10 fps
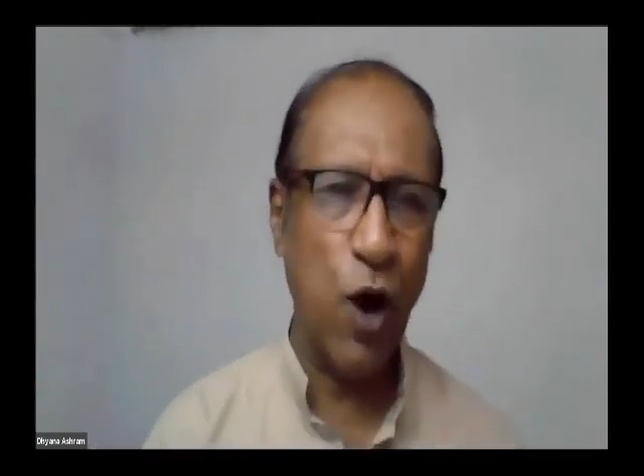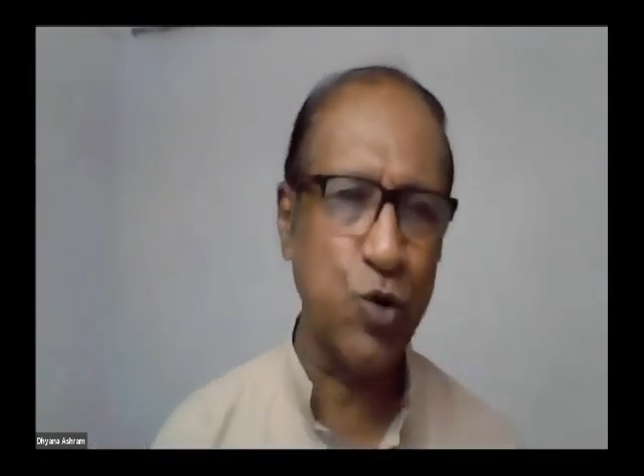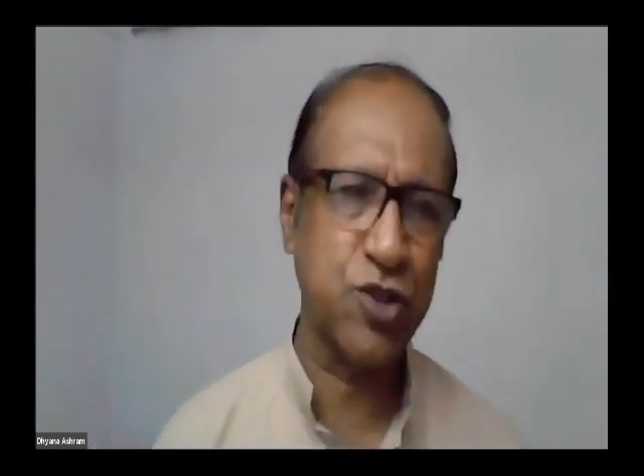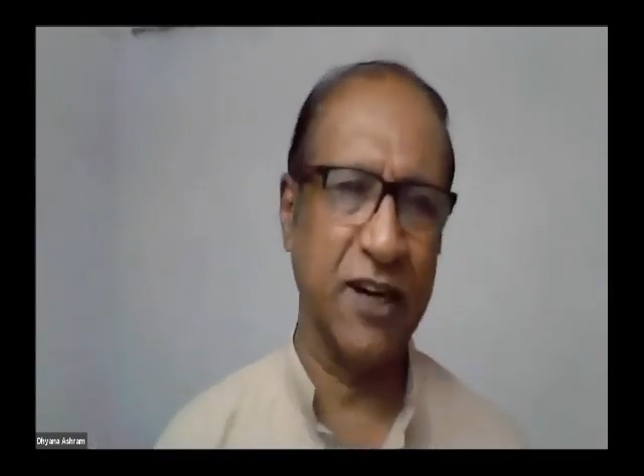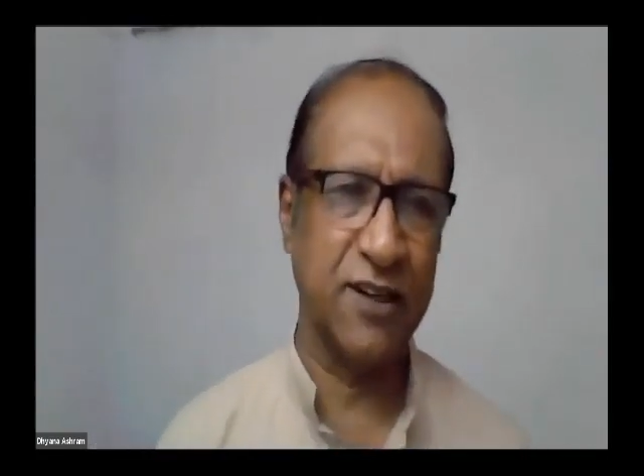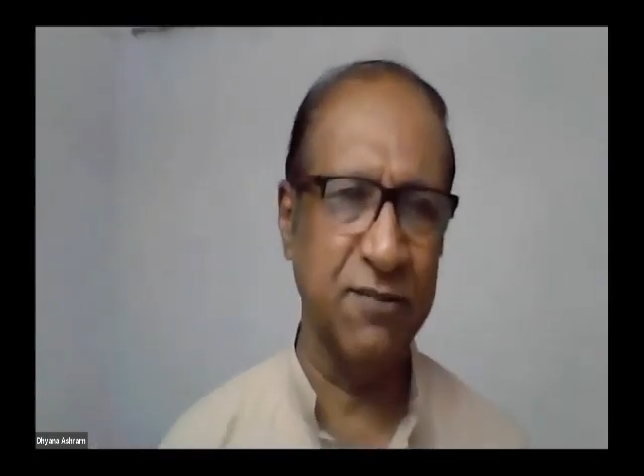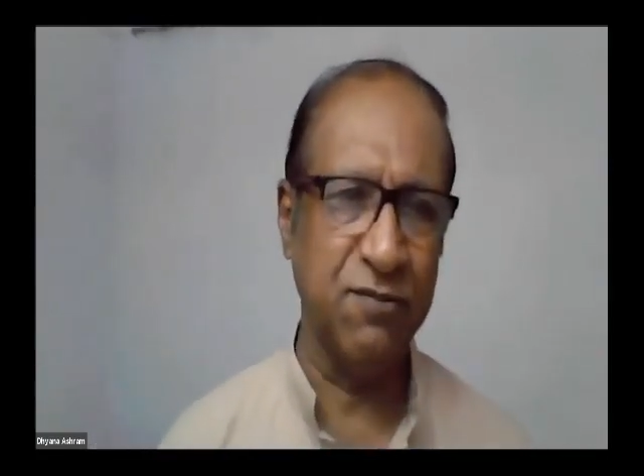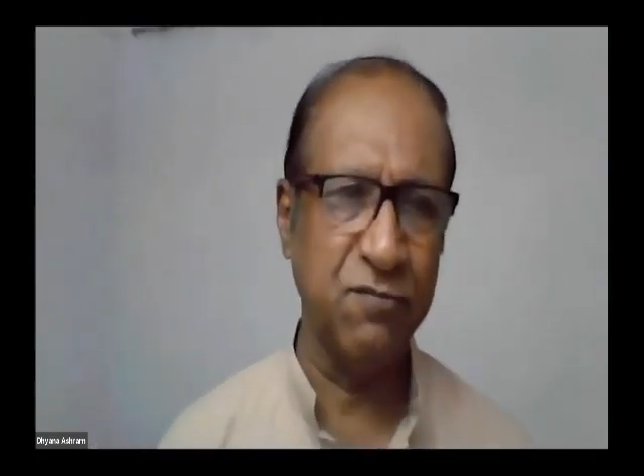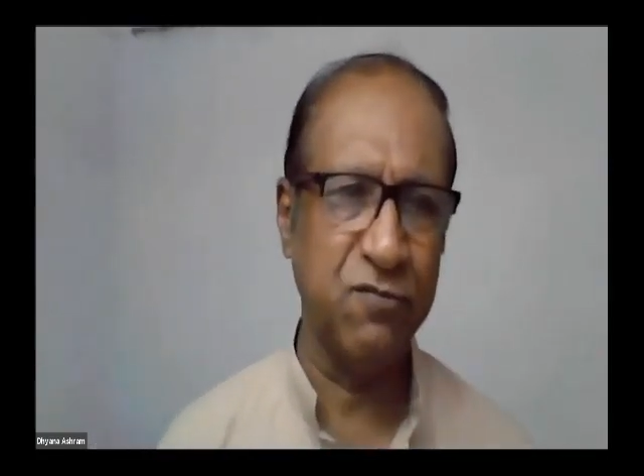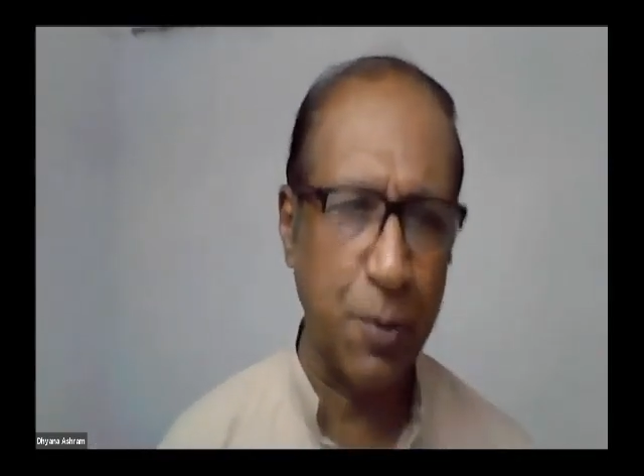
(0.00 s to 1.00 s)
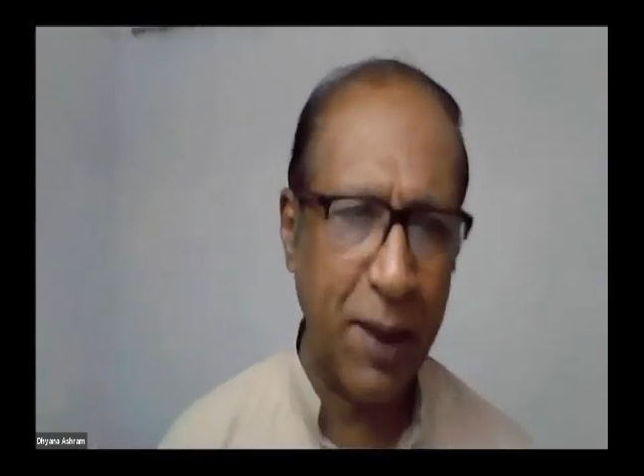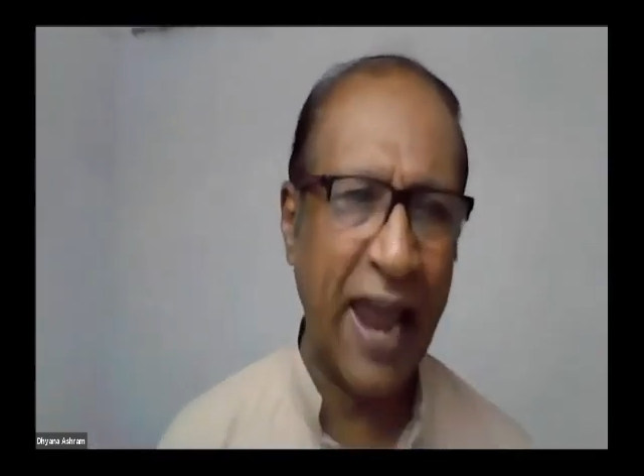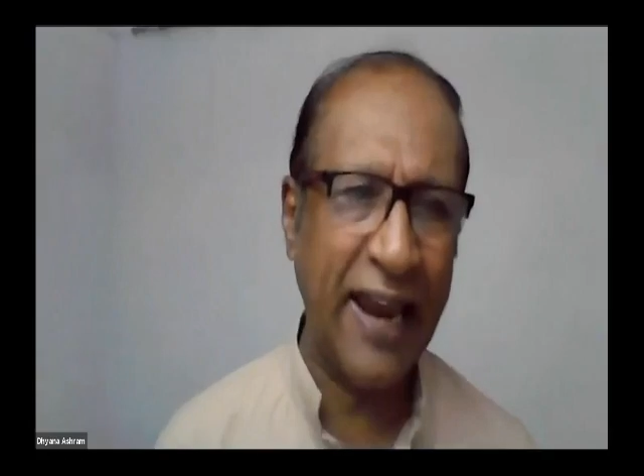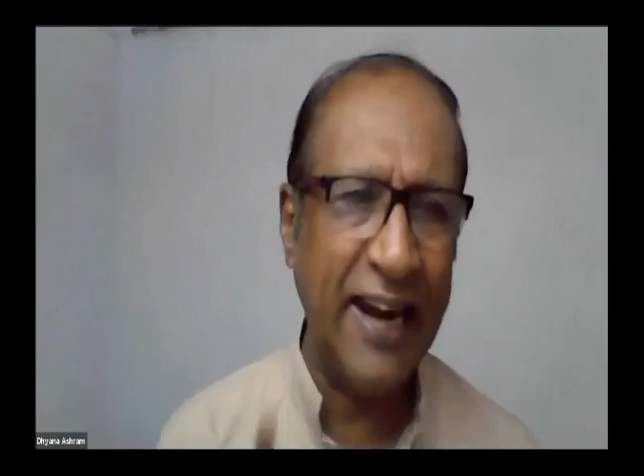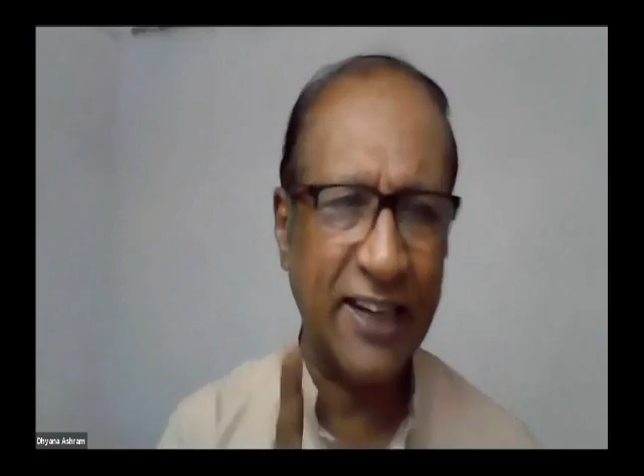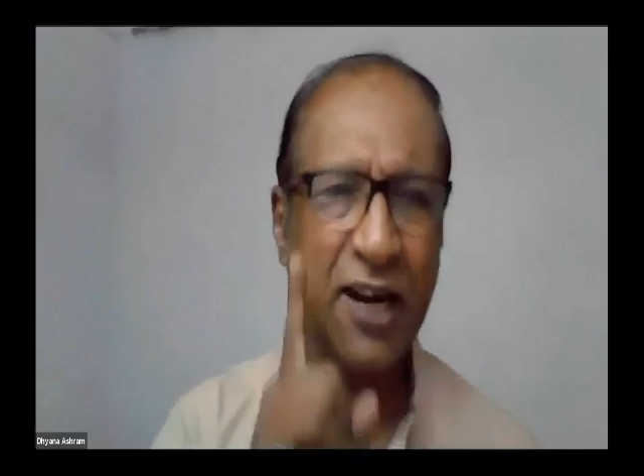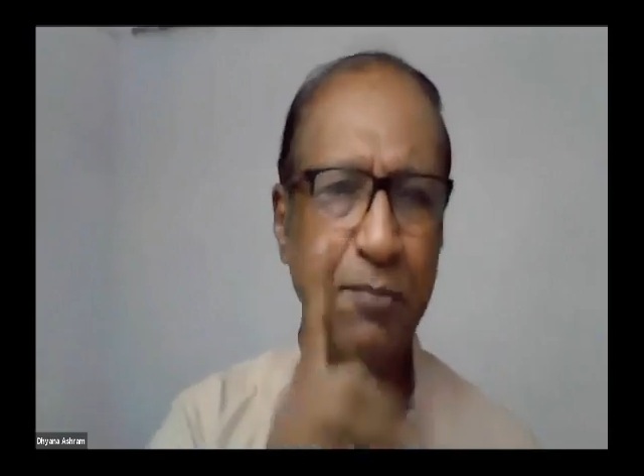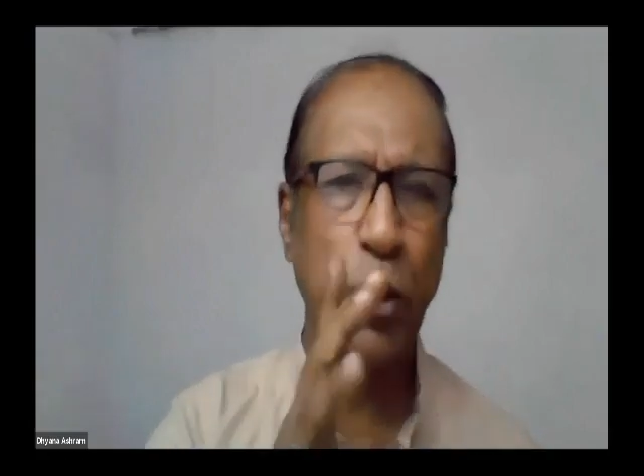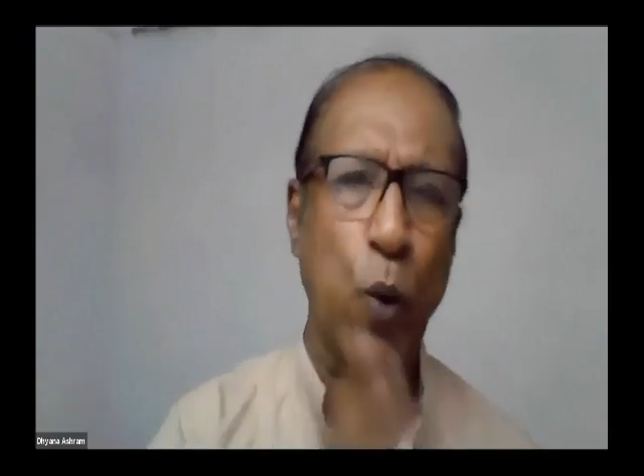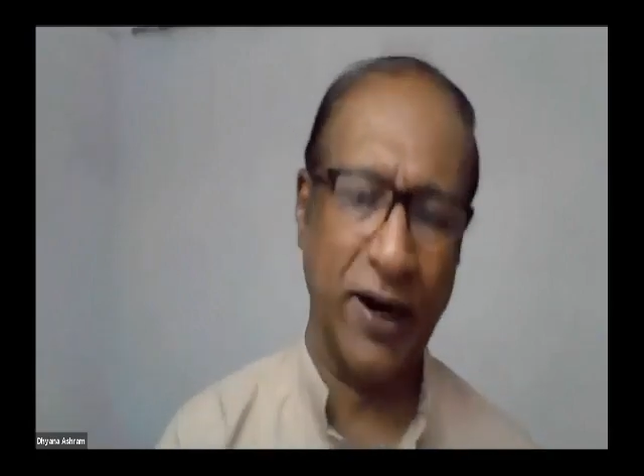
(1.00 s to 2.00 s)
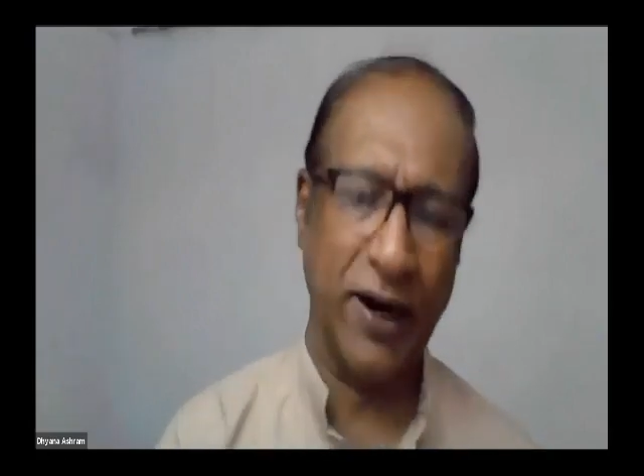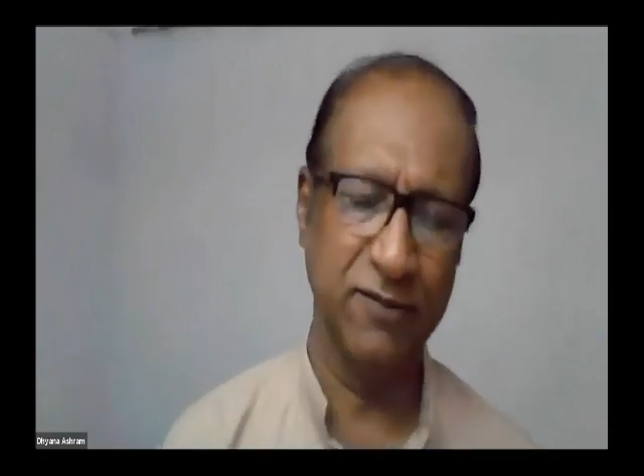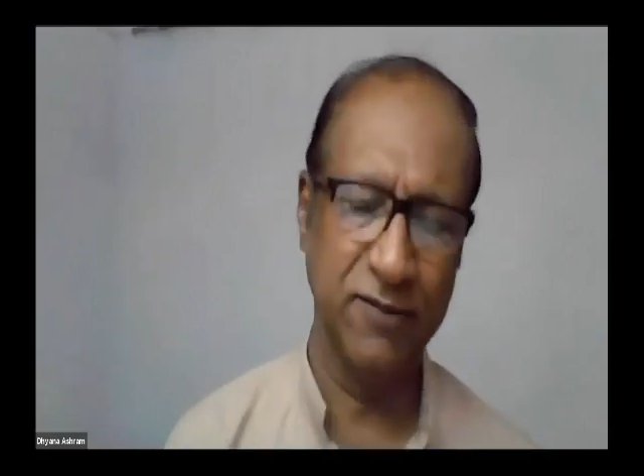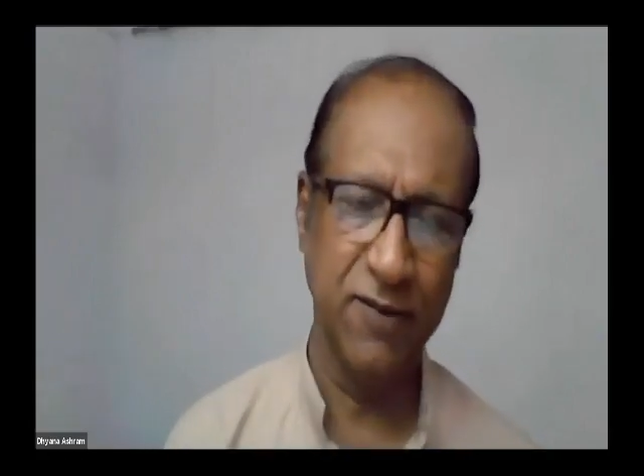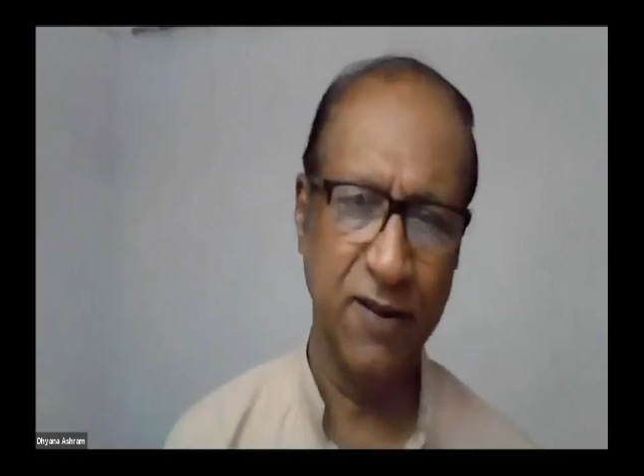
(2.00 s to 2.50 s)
outset for my highlight number 1